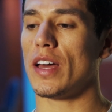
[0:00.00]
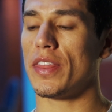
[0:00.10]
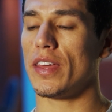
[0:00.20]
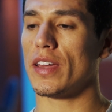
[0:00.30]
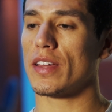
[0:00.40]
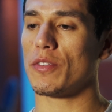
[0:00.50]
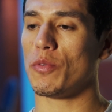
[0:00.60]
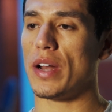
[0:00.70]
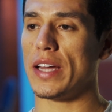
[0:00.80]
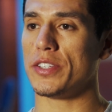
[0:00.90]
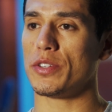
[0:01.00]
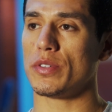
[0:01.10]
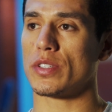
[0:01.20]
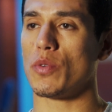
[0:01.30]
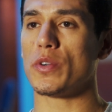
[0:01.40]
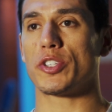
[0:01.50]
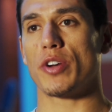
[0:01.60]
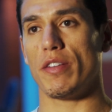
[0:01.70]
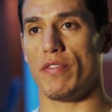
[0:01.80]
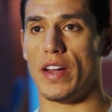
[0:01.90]
I think what I do is always
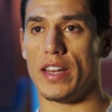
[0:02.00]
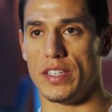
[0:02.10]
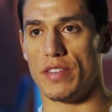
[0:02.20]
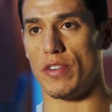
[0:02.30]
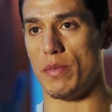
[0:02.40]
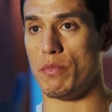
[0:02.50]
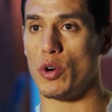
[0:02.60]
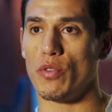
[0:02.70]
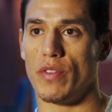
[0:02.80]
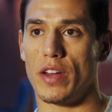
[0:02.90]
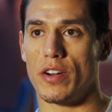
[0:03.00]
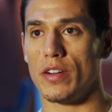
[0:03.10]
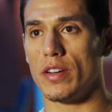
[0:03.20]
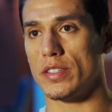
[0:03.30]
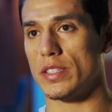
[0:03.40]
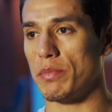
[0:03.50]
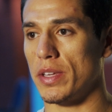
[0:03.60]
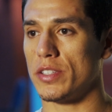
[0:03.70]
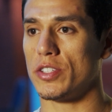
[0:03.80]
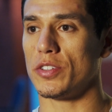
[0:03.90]
try and find a different motivator,
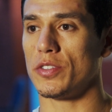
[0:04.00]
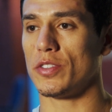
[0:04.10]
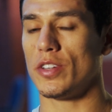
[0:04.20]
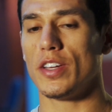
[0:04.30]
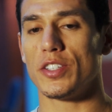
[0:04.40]
something to,